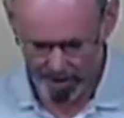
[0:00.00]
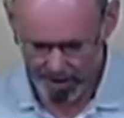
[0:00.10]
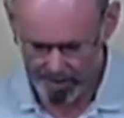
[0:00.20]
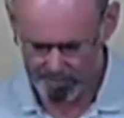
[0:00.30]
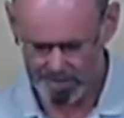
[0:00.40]

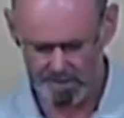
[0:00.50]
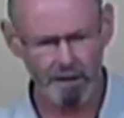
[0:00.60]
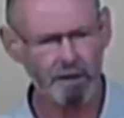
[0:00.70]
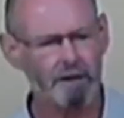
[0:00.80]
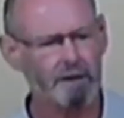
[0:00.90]
Uh, but
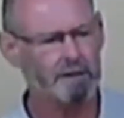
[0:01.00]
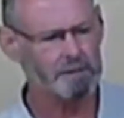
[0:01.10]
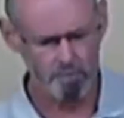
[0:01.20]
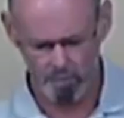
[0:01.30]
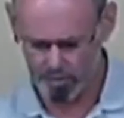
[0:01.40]
secondly,
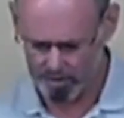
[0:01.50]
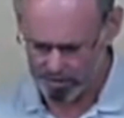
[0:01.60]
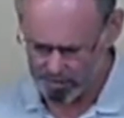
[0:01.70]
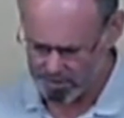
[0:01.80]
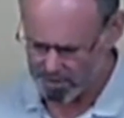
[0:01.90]
it's a
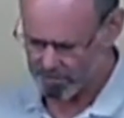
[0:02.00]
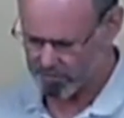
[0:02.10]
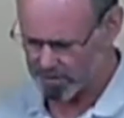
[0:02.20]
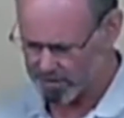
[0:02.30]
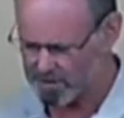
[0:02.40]
mourning also
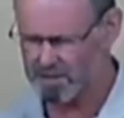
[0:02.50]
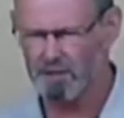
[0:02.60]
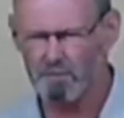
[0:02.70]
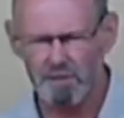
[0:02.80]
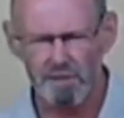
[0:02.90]
for, and a
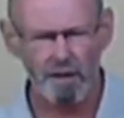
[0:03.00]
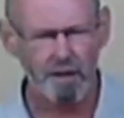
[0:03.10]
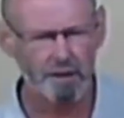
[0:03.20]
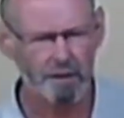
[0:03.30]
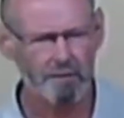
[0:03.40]
deep
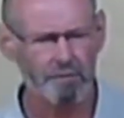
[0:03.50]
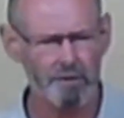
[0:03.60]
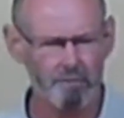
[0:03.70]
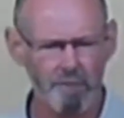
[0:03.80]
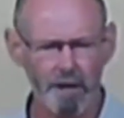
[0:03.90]
sadness for
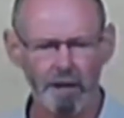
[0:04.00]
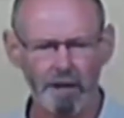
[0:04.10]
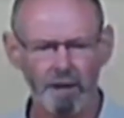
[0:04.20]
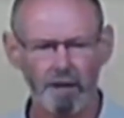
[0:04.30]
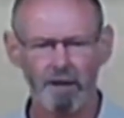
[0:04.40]
the
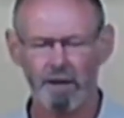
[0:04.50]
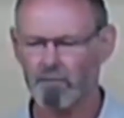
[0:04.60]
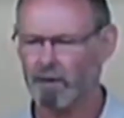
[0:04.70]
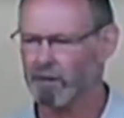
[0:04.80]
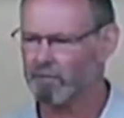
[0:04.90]
many
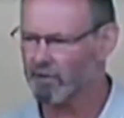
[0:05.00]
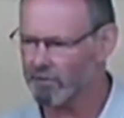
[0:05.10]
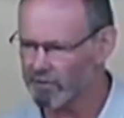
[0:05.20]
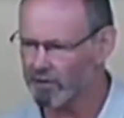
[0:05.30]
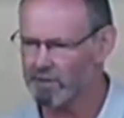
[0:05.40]

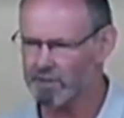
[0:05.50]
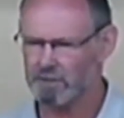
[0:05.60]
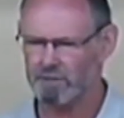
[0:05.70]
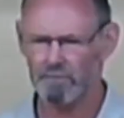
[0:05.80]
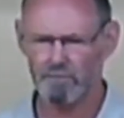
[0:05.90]

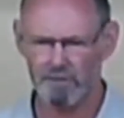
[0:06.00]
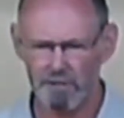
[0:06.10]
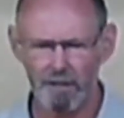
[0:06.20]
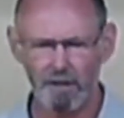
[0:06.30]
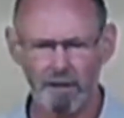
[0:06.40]
manifestations of
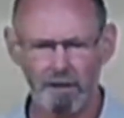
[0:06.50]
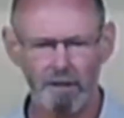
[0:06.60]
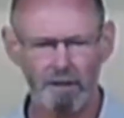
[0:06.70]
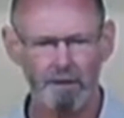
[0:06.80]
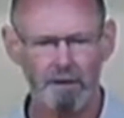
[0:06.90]
sin
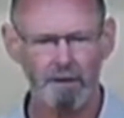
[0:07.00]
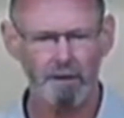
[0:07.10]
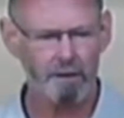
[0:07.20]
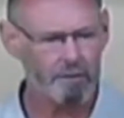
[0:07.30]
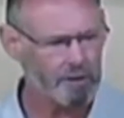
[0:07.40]

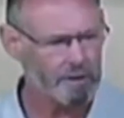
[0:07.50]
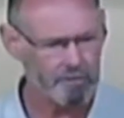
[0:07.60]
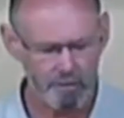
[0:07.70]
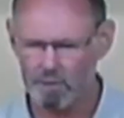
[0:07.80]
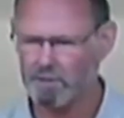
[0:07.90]
and of
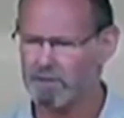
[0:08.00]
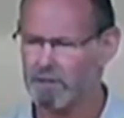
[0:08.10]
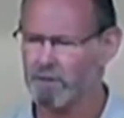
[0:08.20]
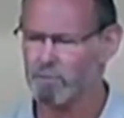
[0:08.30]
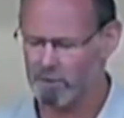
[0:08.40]
evil we see
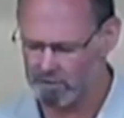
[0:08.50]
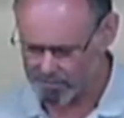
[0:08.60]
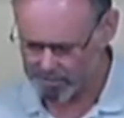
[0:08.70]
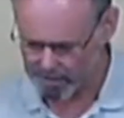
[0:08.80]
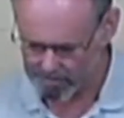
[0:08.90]
in the world
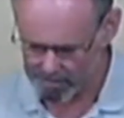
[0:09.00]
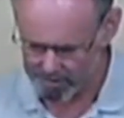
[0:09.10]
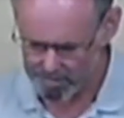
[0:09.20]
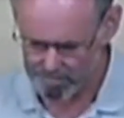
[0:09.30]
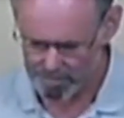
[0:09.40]
around
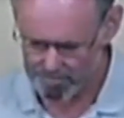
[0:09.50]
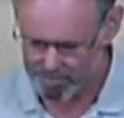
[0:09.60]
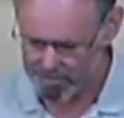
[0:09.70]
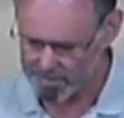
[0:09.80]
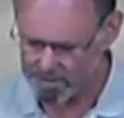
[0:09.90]
us. We
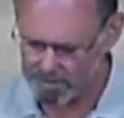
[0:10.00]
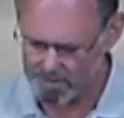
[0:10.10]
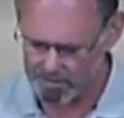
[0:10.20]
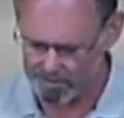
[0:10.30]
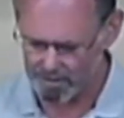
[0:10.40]
just need to
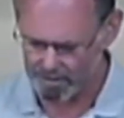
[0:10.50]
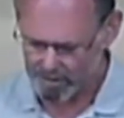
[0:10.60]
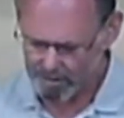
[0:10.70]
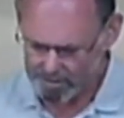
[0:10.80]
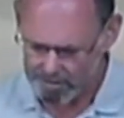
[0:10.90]
turn our
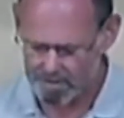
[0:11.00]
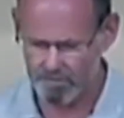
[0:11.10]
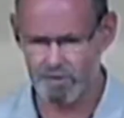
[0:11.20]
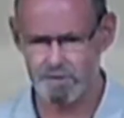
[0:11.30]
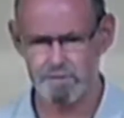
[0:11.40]

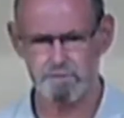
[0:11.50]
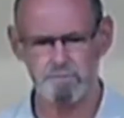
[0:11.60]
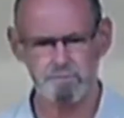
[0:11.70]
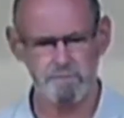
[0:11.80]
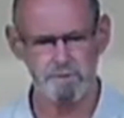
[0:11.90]
TVs
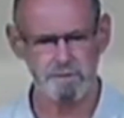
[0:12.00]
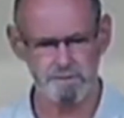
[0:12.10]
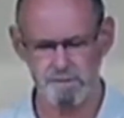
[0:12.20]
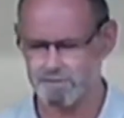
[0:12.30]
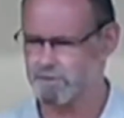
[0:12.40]

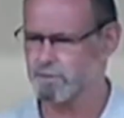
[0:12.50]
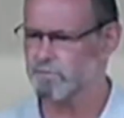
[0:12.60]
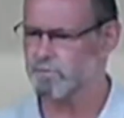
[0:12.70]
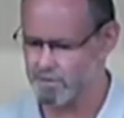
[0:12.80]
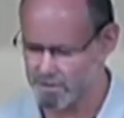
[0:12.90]
uh, on for